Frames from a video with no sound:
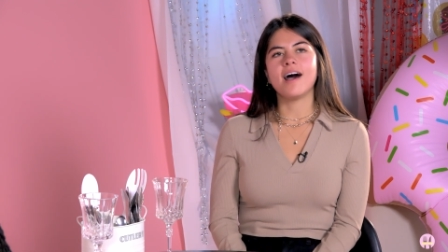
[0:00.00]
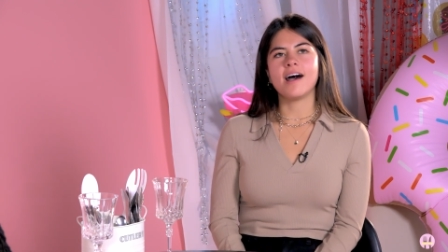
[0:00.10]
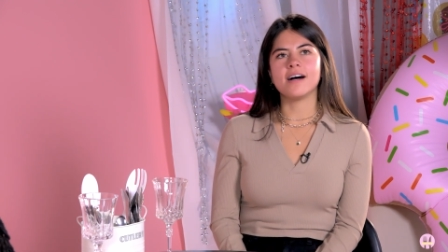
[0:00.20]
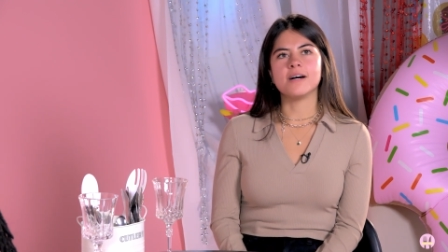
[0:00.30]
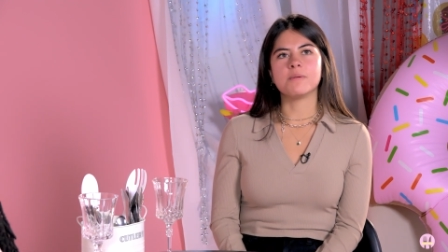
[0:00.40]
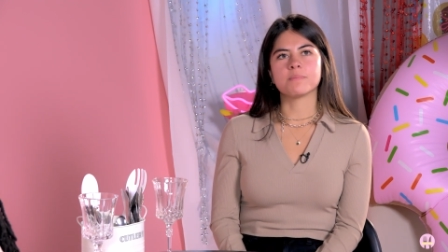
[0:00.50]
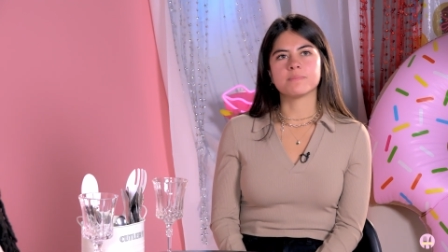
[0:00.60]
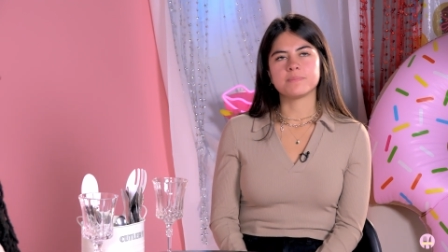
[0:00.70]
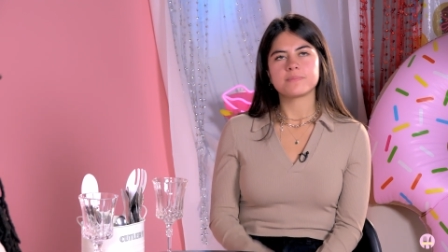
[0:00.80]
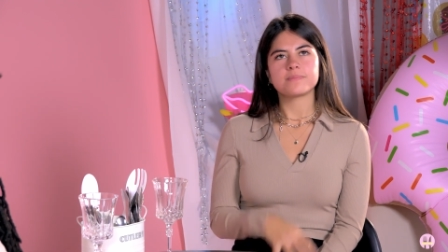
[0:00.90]

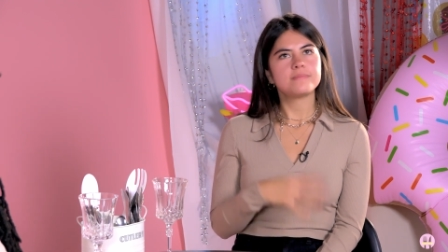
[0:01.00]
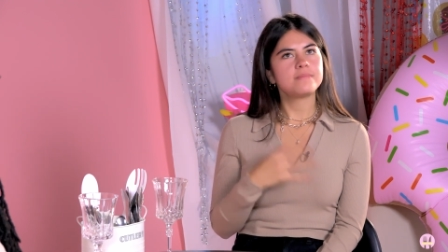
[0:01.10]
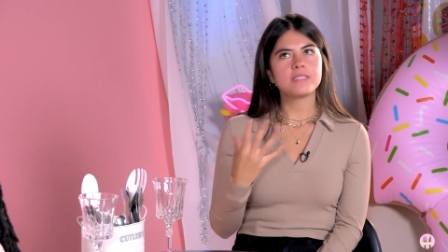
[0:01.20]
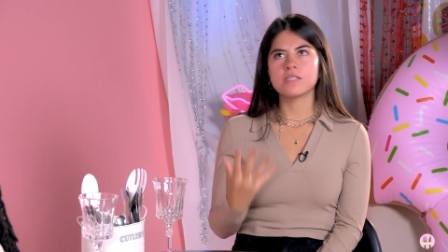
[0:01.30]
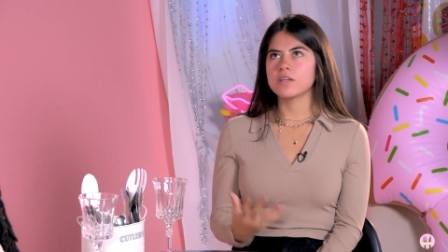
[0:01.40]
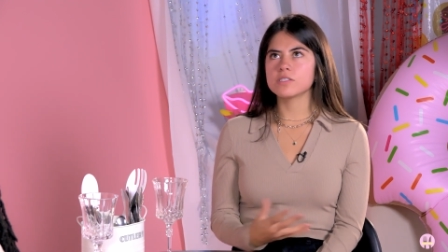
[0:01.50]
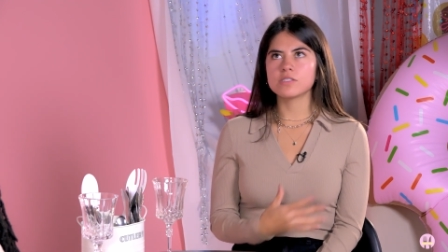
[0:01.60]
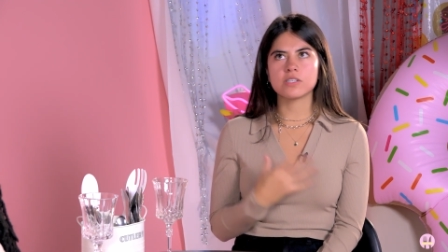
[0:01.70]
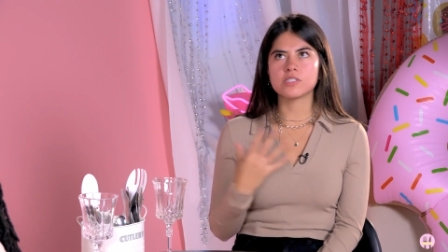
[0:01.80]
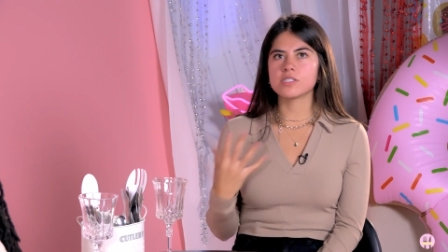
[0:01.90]
Um, a lot of
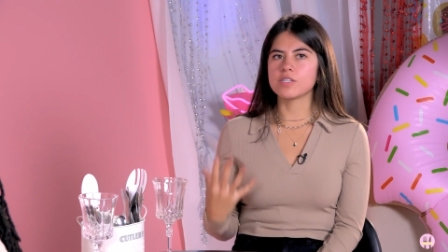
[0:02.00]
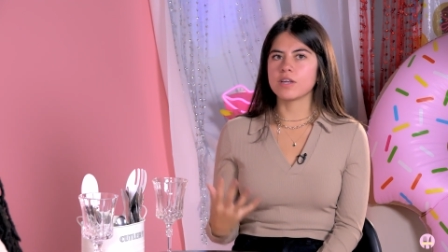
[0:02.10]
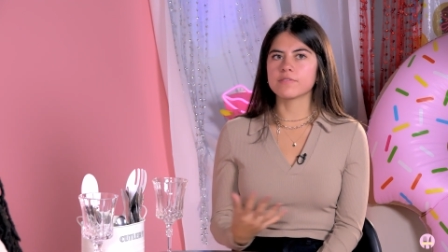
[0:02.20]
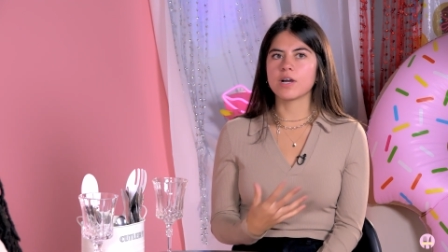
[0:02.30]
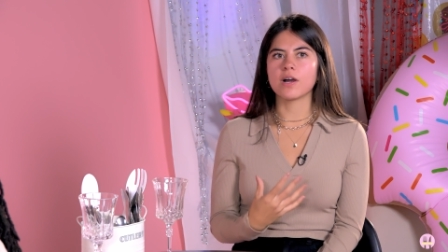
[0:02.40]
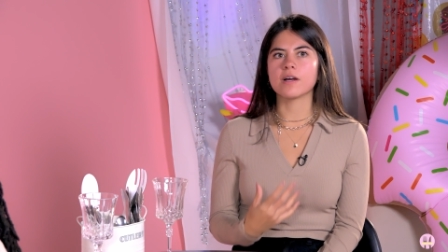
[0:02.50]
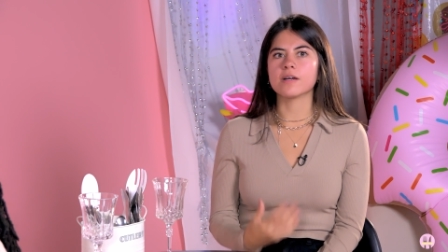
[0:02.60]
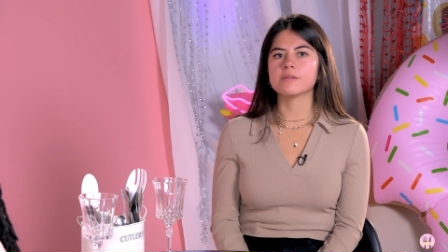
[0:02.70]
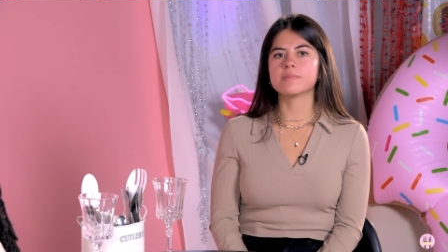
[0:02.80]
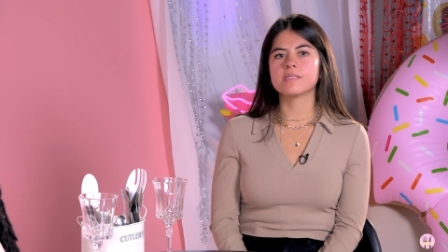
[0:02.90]
starches, a lot of
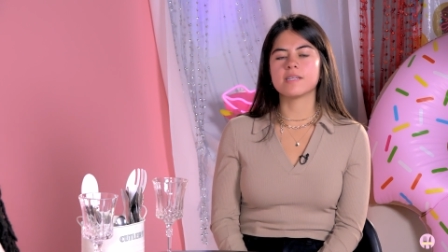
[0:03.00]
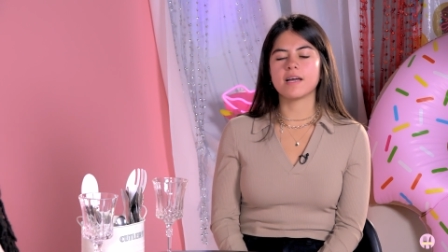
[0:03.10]
carbs.